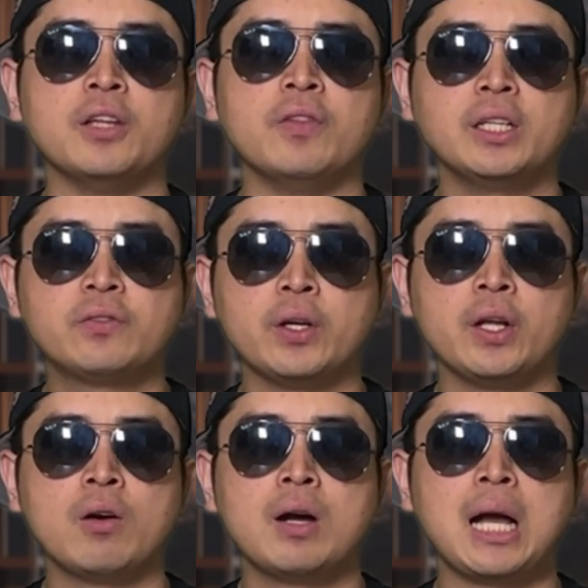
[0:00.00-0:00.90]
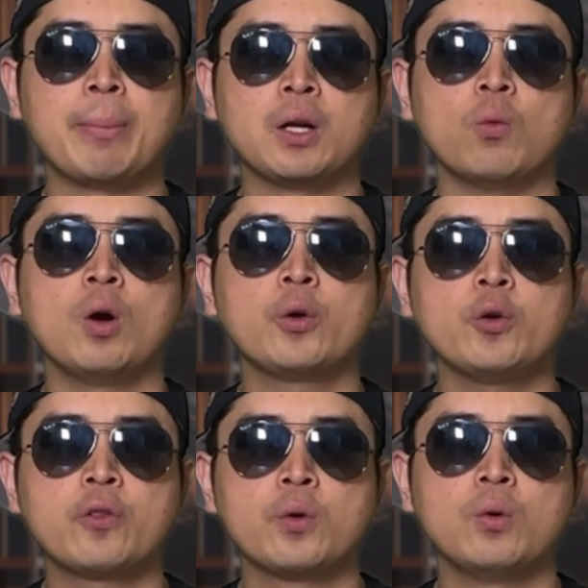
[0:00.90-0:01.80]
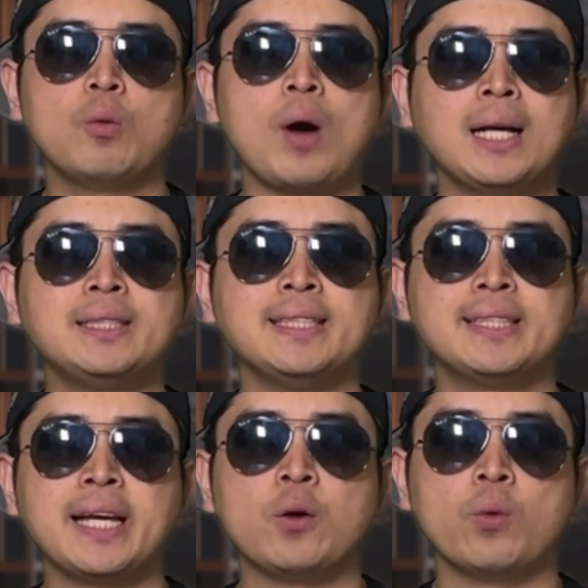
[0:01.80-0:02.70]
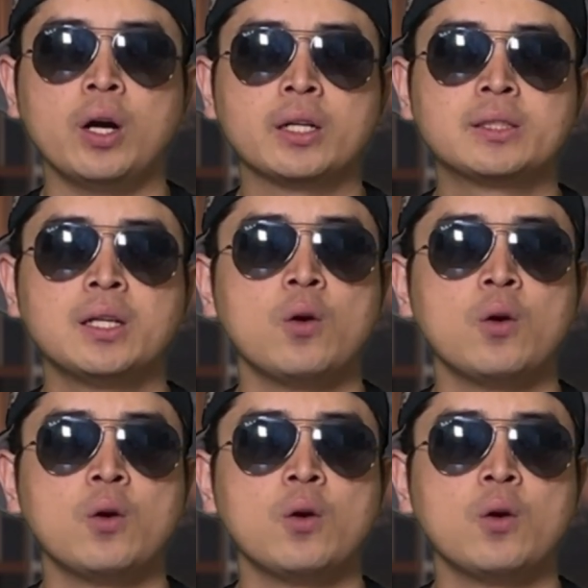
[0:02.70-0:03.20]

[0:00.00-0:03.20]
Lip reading: In this video, I'm going to walk you through why DCA works,